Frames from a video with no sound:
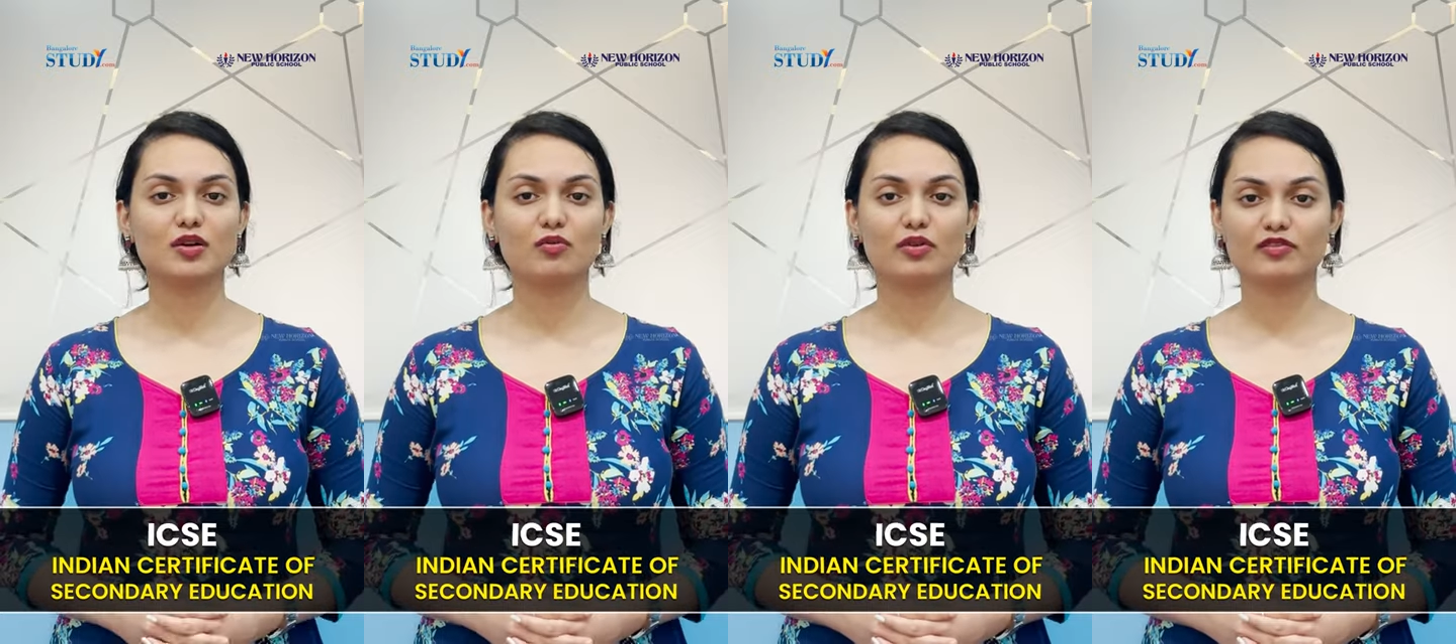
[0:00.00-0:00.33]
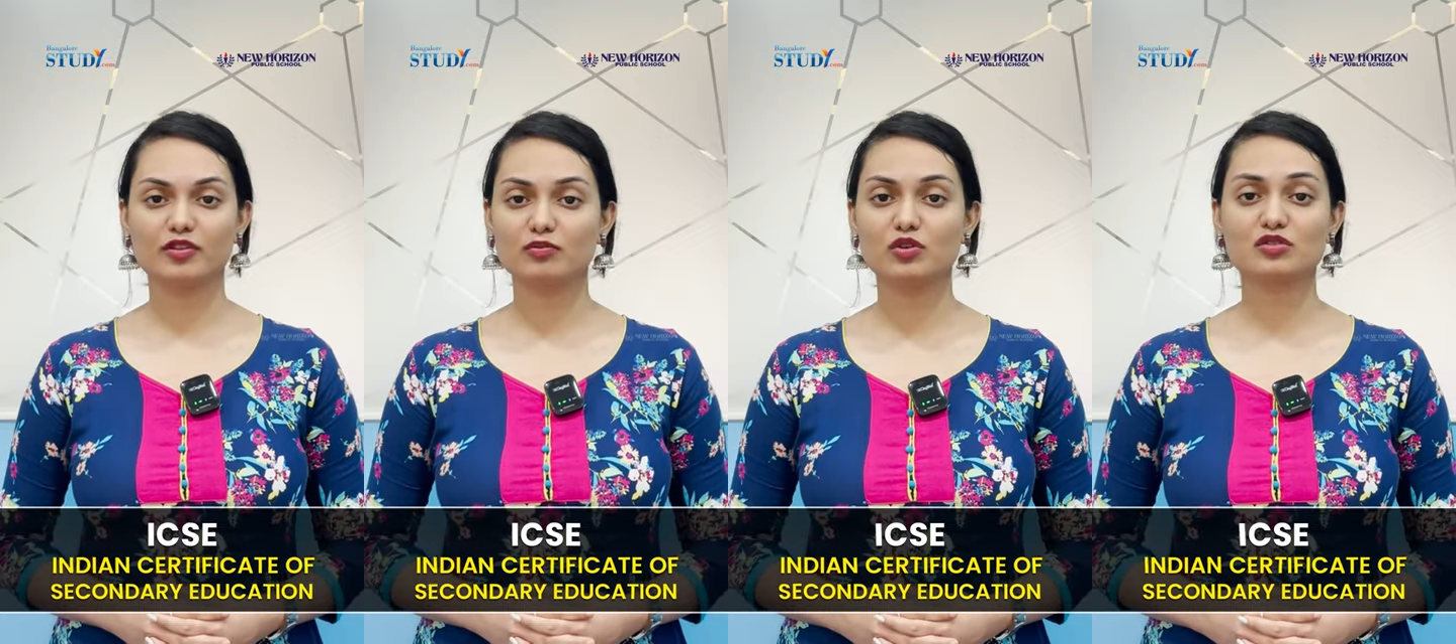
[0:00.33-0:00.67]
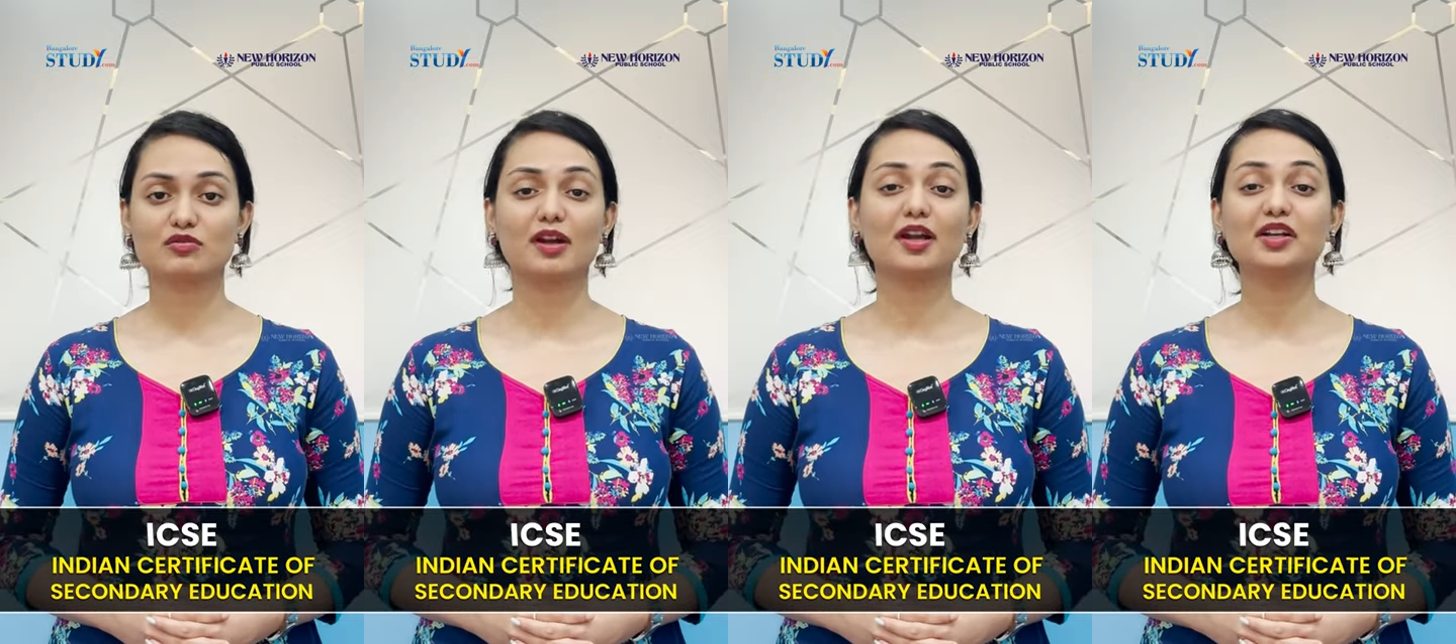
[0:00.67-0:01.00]
one of the
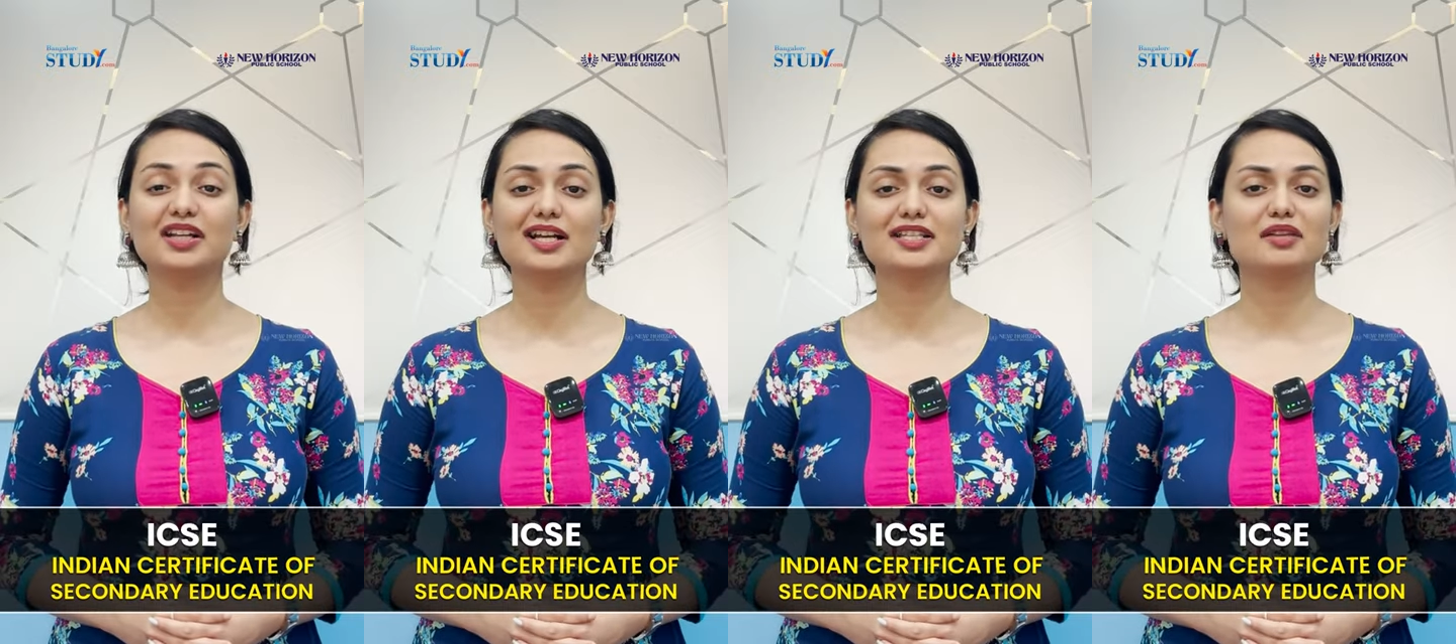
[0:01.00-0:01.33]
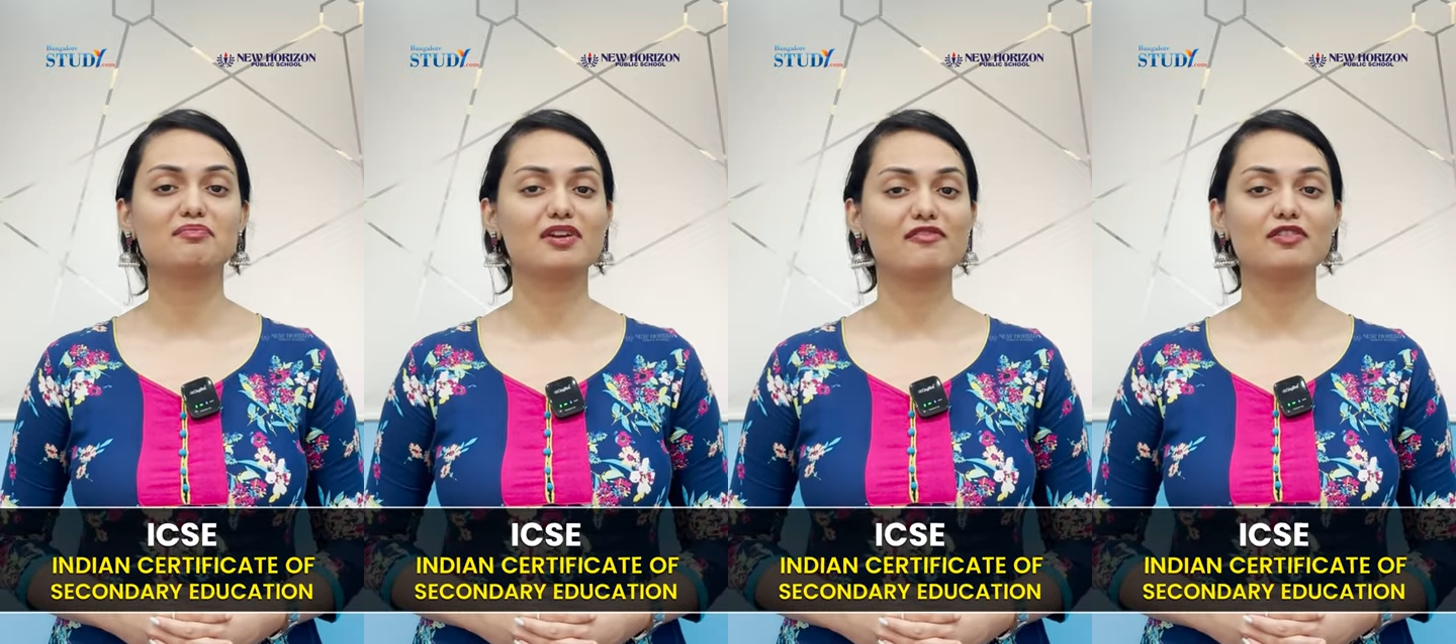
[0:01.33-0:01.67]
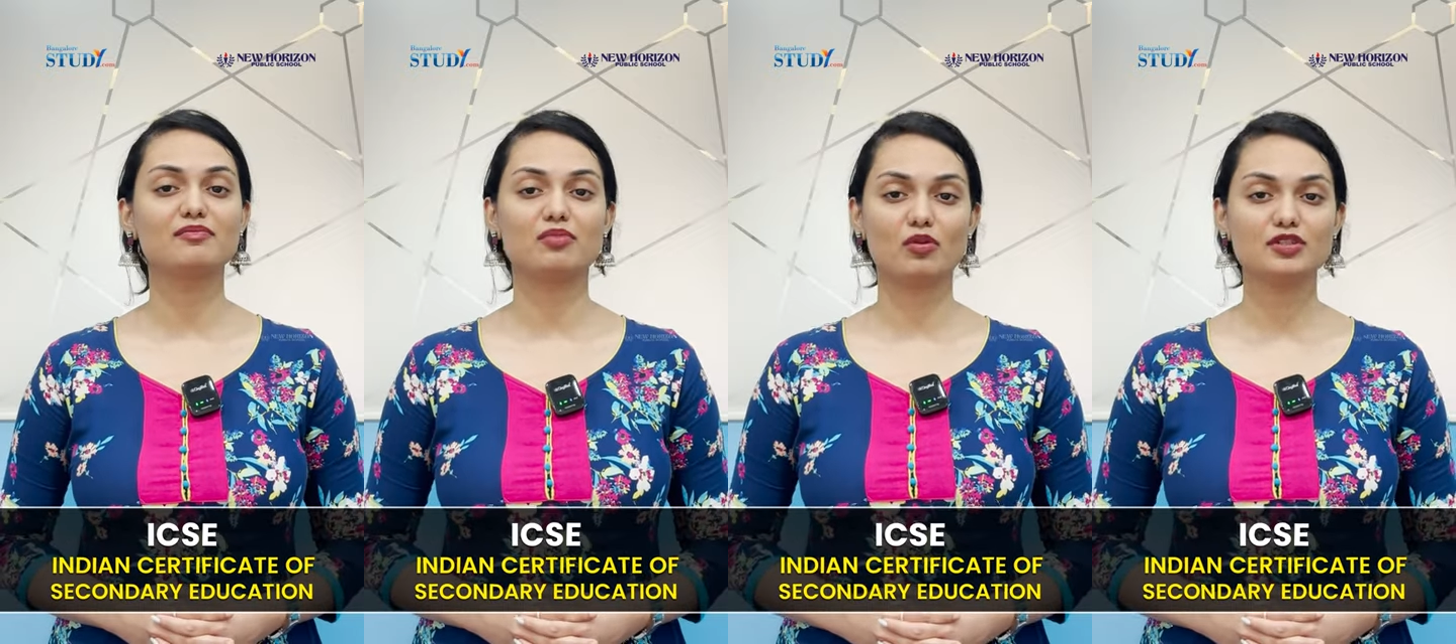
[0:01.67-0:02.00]
most recognized and
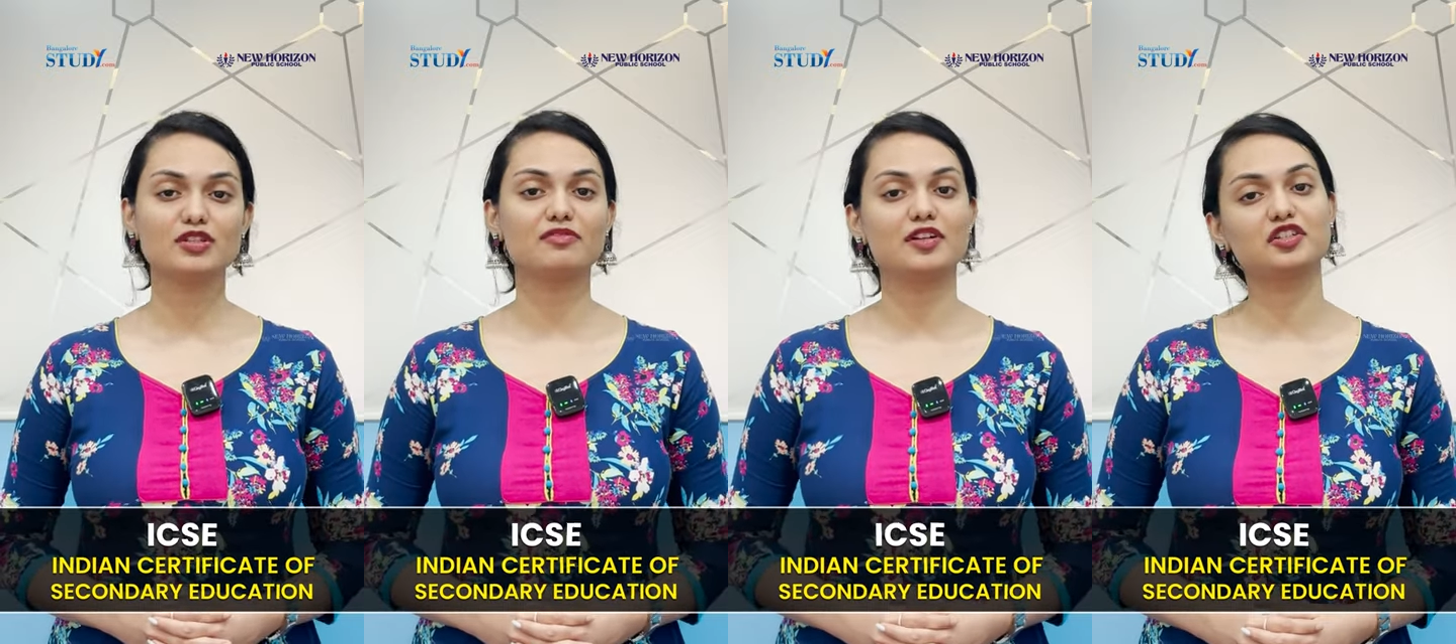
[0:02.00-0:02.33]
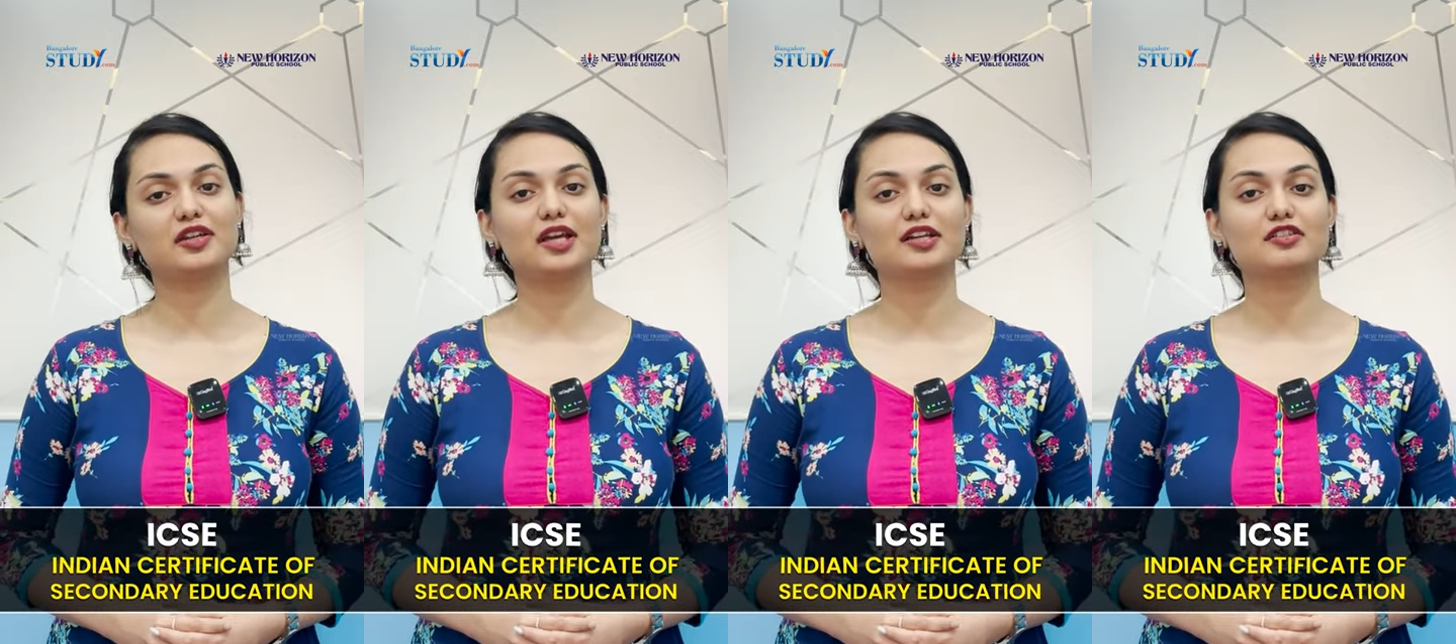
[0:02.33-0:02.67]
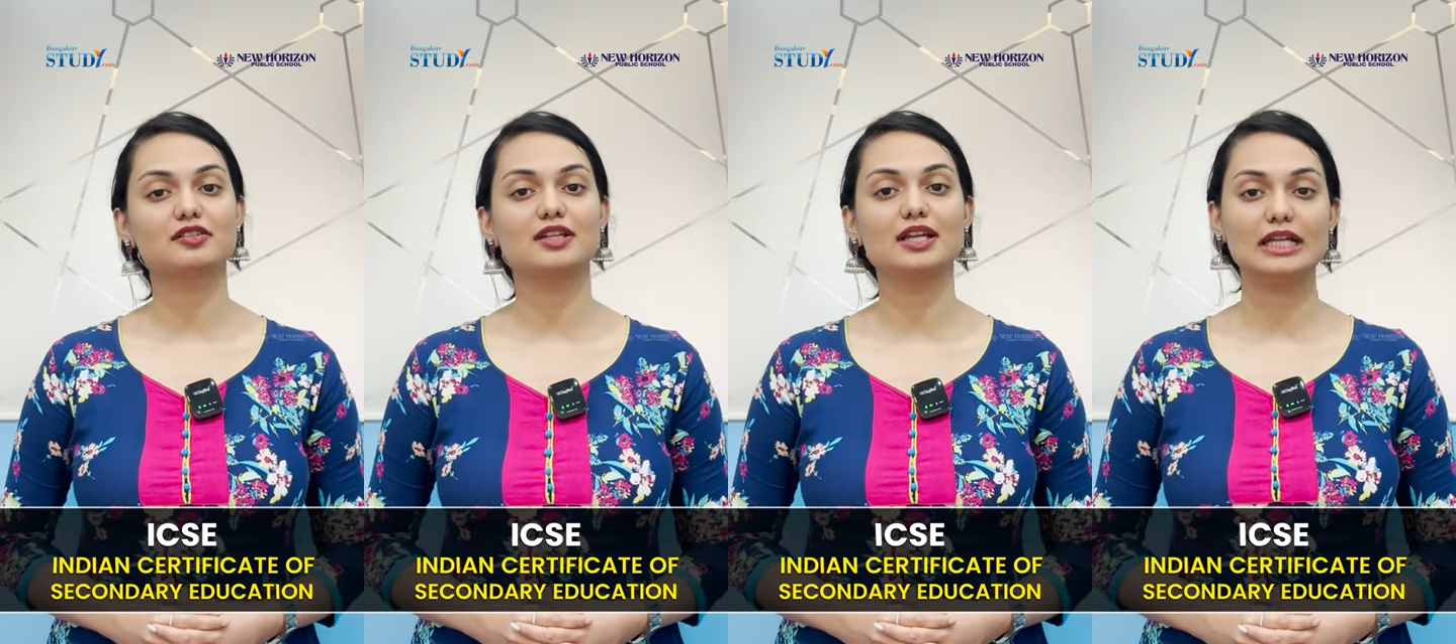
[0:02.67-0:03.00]
preferred boards of
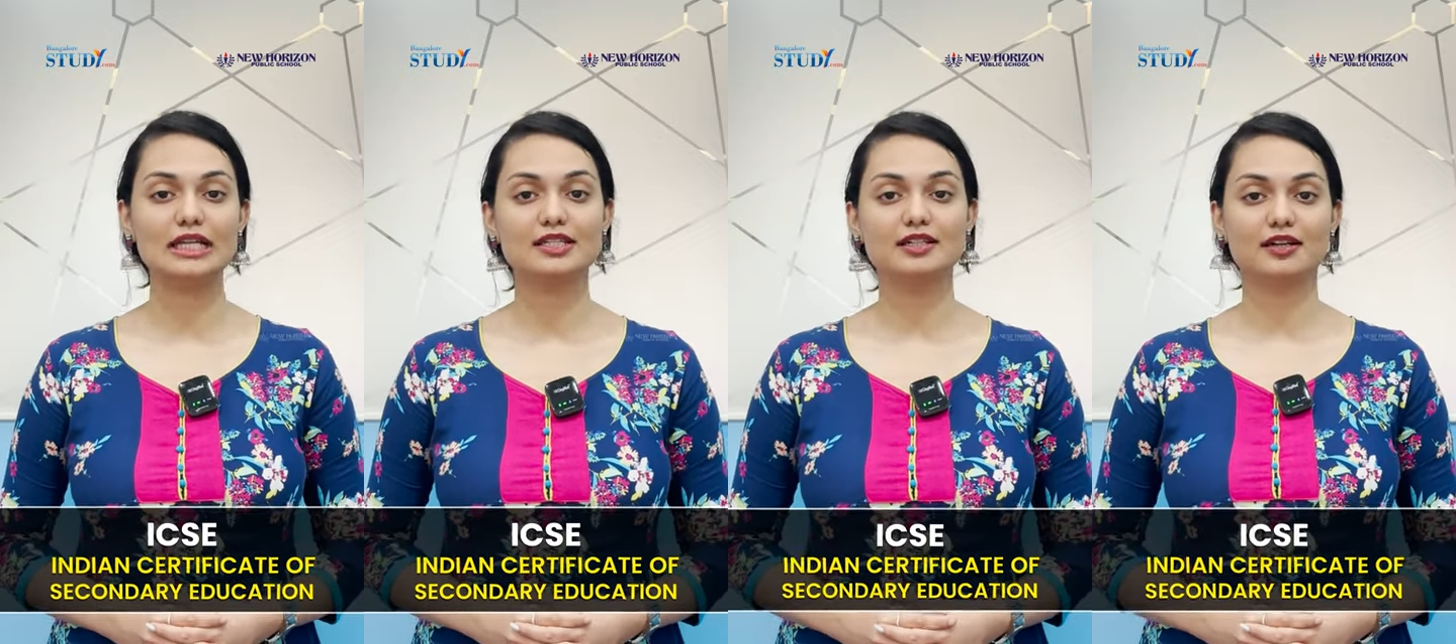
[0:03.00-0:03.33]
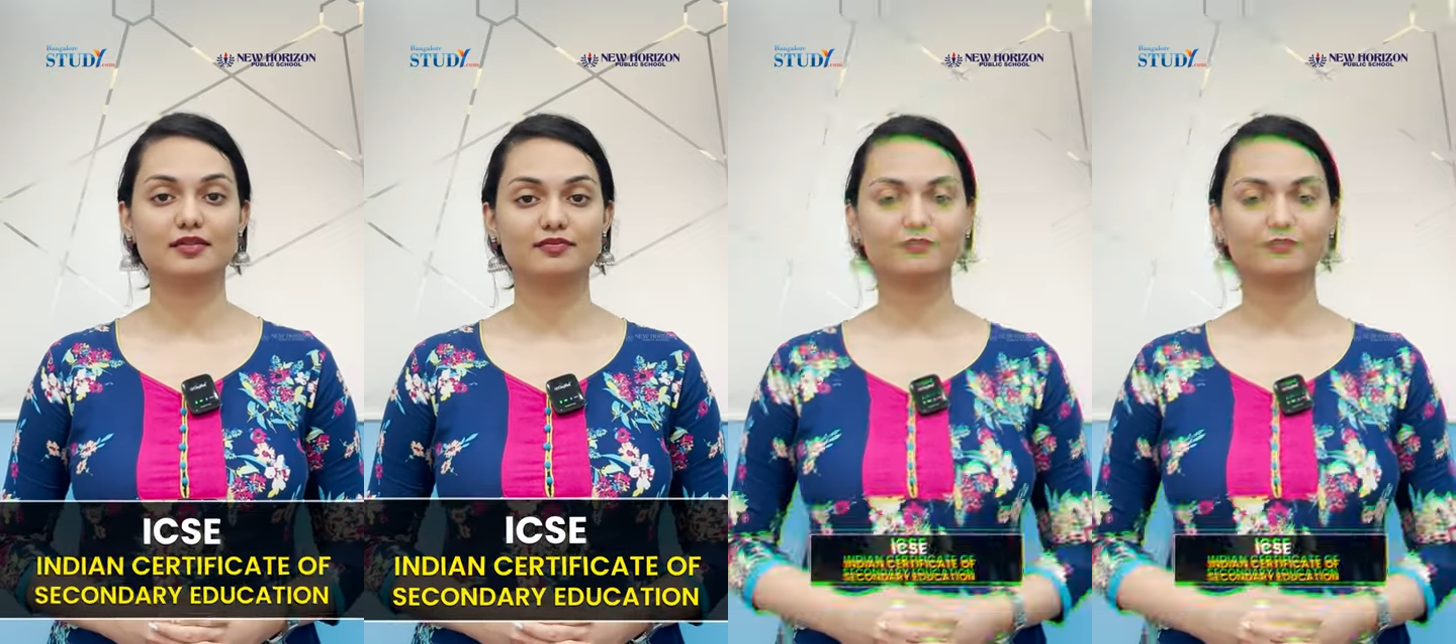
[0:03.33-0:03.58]
education in India.